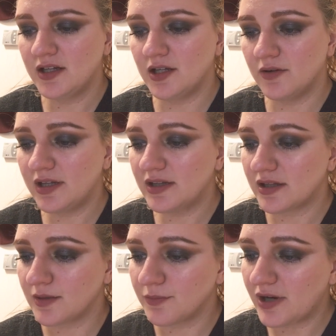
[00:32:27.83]
noting
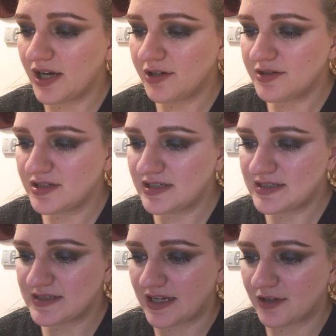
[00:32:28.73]
that prior to
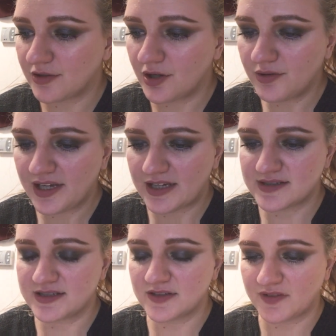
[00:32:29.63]
this date no
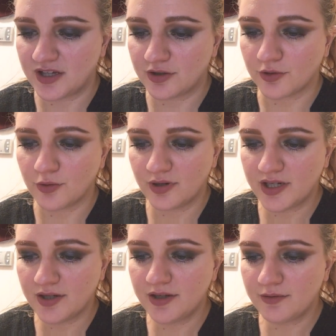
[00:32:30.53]
cases of either
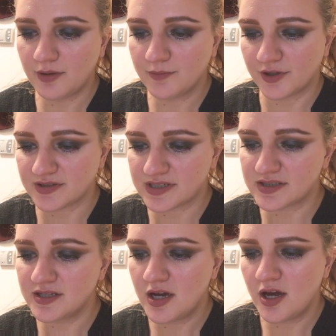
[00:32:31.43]
coronary
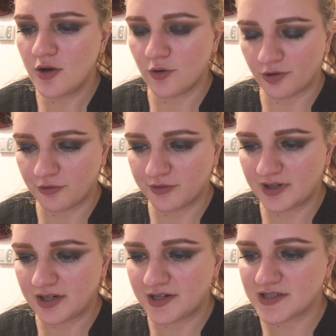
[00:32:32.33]
thrombosis or
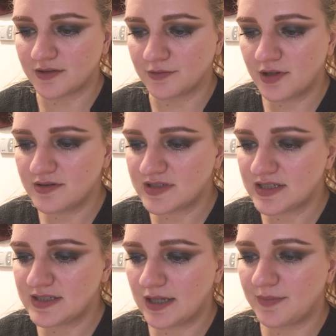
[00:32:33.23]
coronary
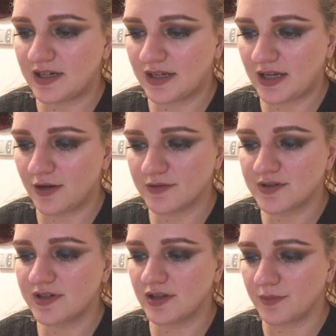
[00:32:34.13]
sclerosis had been
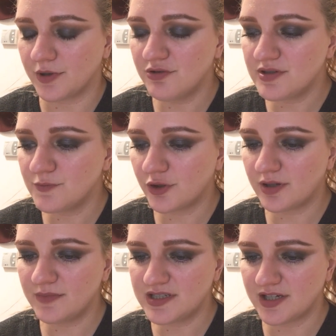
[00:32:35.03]
encountered in the
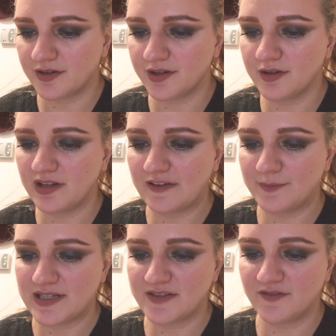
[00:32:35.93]
post-mortem material
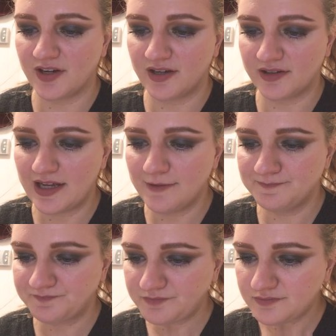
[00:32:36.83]
of Batavia
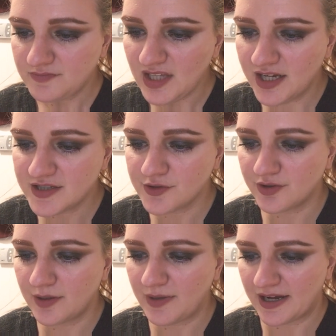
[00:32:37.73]
and
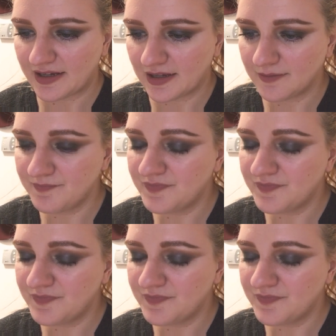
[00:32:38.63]
Surabaya.